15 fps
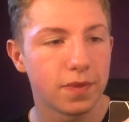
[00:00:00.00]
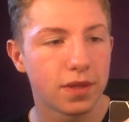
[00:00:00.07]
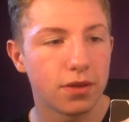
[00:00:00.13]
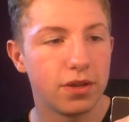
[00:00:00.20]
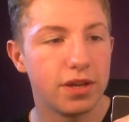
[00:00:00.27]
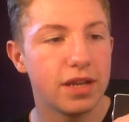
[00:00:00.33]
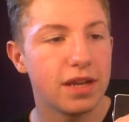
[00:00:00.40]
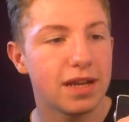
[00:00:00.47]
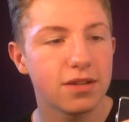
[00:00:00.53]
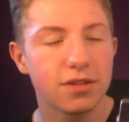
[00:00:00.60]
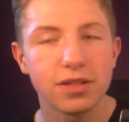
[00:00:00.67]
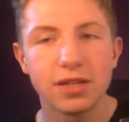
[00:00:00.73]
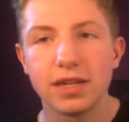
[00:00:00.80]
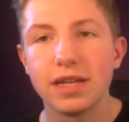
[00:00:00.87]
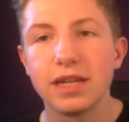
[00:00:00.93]
And it
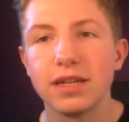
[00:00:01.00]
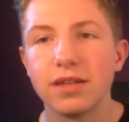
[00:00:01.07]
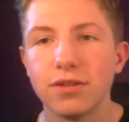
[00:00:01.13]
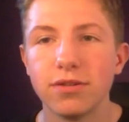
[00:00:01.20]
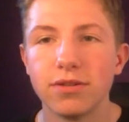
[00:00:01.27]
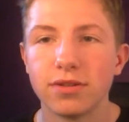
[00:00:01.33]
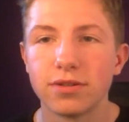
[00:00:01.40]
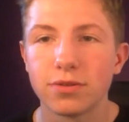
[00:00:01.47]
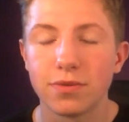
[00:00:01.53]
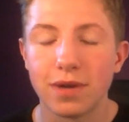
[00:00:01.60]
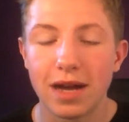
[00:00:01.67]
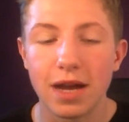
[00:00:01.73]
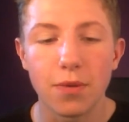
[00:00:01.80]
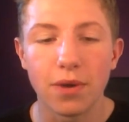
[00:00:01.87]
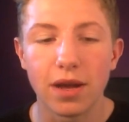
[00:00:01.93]
actually does
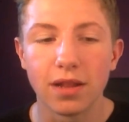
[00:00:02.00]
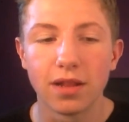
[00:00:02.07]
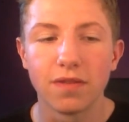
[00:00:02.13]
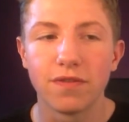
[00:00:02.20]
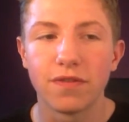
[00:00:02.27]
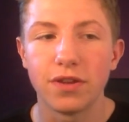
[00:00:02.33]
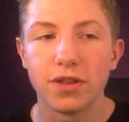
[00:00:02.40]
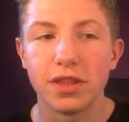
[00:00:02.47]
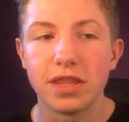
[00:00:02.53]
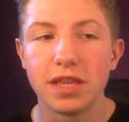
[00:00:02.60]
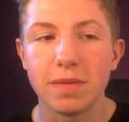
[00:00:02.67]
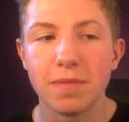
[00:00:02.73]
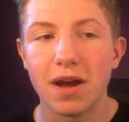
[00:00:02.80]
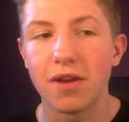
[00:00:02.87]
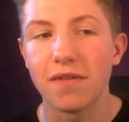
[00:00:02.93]
quite well for the
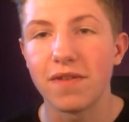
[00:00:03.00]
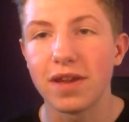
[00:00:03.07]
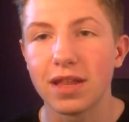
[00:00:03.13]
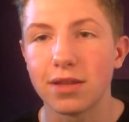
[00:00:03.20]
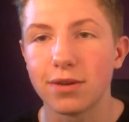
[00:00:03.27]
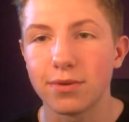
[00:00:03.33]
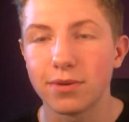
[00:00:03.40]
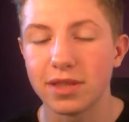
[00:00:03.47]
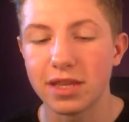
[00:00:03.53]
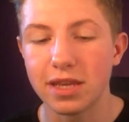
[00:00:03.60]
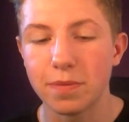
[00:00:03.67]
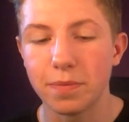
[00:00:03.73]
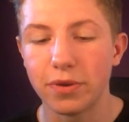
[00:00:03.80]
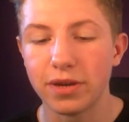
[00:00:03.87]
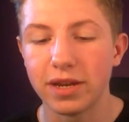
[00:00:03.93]
amount of e-liquid that you
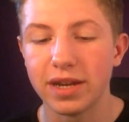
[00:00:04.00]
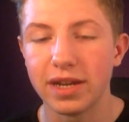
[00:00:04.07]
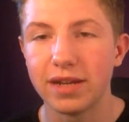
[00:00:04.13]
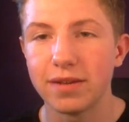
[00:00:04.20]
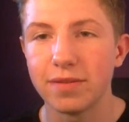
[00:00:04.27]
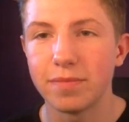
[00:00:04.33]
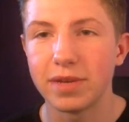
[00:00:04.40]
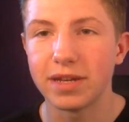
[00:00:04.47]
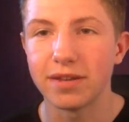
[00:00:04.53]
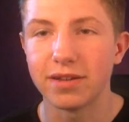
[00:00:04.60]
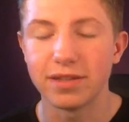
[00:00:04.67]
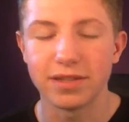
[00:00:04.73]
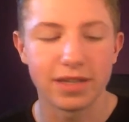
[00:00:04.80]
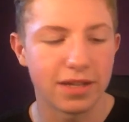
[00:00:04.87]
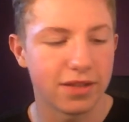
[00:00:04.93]
put in it,
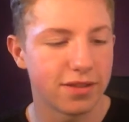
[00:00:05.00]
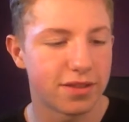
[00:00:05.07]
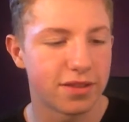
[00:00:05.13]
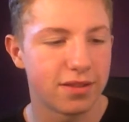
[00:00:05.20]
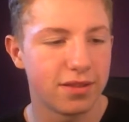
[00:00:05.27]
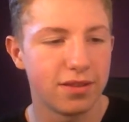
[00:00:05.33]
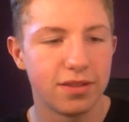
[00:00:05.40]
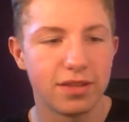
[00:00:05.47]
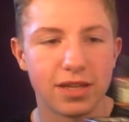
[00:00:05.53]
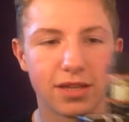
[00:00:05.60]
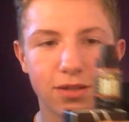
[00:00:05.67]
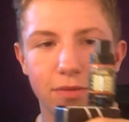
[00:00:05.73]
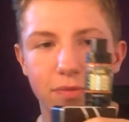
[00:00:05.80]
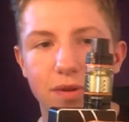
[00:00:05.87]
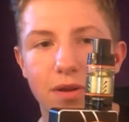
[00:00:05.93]
because this
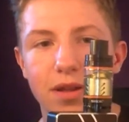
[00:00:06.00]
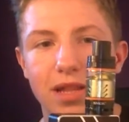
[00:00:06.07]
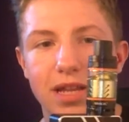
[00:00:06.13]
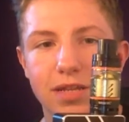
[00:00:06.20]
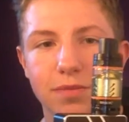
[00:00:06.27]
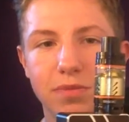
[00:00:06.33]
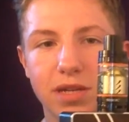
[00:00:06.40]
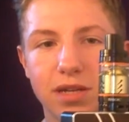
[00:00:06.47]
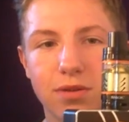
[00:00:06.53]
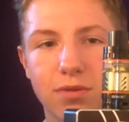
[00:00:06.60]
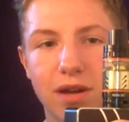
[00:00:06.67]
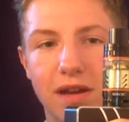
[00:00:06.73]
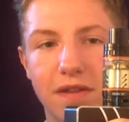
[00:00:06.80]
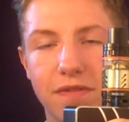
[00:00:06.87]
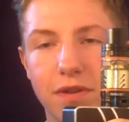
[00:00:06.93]
will probably last me
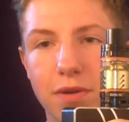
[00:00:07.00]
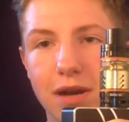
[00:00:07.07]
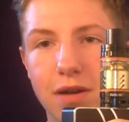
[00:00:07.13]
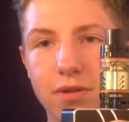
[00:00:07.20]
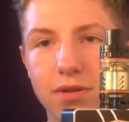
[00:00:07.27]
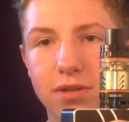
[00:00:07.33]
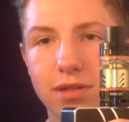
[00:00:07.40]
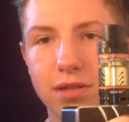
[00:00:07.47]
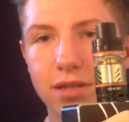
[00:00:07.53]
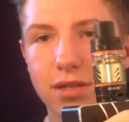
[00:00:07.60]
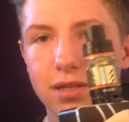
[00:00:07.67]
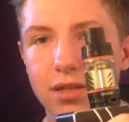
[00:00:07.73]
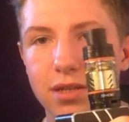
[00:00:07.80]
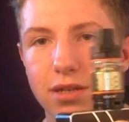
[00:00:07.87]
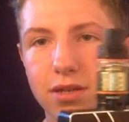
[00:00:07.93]
quite a few hours
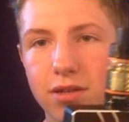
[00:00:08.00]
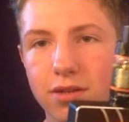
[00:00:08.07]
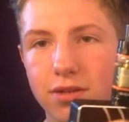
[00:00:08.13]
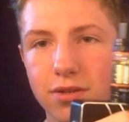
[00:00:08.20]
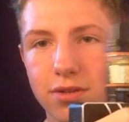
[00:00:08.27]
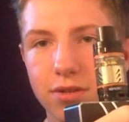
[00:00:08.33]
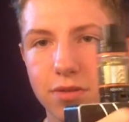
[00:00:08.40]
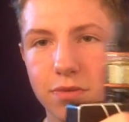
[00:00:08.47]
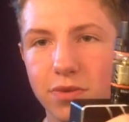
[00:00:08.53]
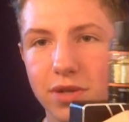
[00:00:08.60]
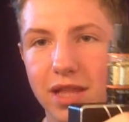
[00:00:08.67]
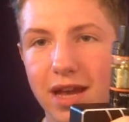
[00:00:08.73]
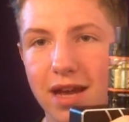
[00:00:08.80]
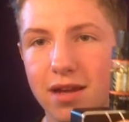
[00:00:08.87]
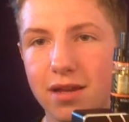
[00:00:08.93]
just with
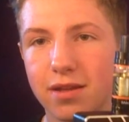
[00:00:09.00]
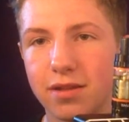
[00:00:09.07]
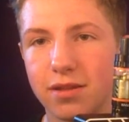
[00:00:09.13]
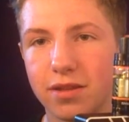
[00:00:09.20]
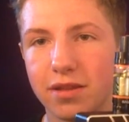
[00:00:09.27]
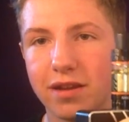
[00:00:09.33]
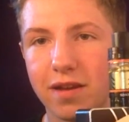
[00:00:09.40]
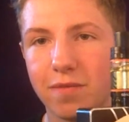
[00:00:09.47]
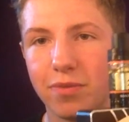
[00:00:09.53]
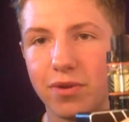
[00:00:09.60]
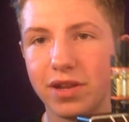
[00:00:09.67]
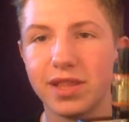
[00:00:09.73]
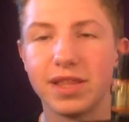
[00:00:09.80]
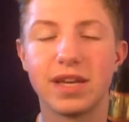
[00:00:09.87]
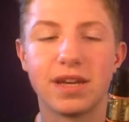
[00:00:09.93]
that I put
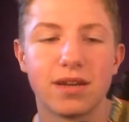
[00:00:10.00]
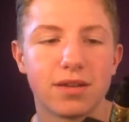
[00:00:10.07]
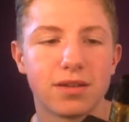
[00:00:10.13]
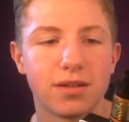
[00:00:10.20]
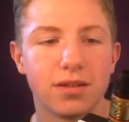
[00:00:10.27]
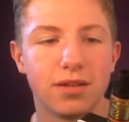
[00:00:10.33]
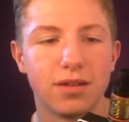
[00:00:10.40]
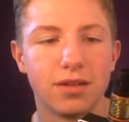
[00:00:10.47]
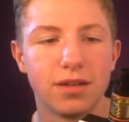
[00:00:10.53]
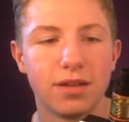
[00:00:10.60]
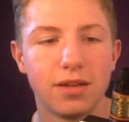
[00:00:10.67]
in there. So,